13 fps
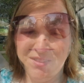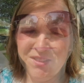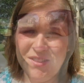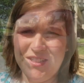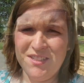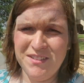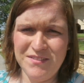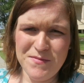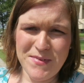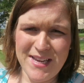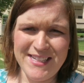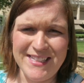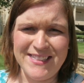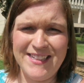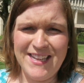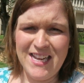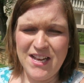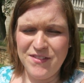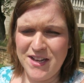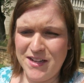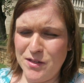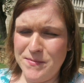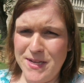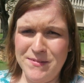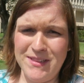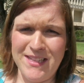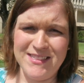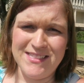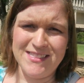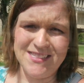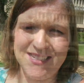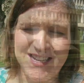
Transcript: Whew, we made it. I have an Alabama license